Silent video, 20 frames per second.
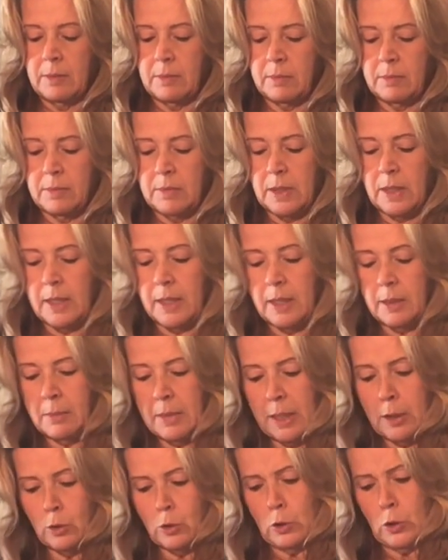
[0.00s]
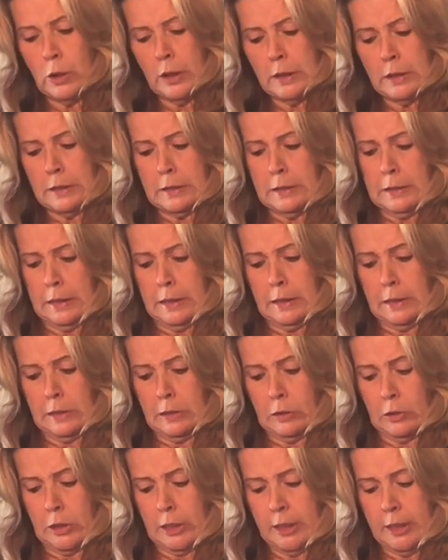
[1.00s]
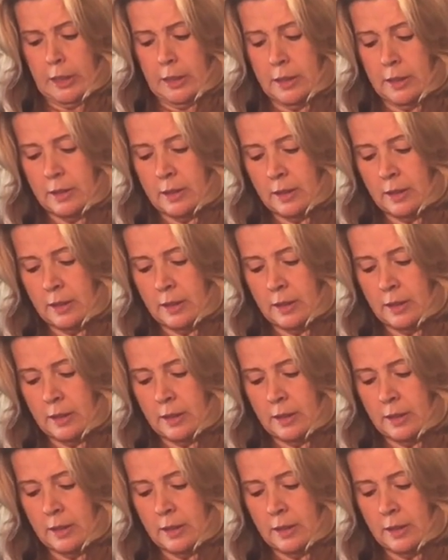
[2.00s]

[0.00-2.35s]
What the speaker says: Again, my glue gun's not the greatest.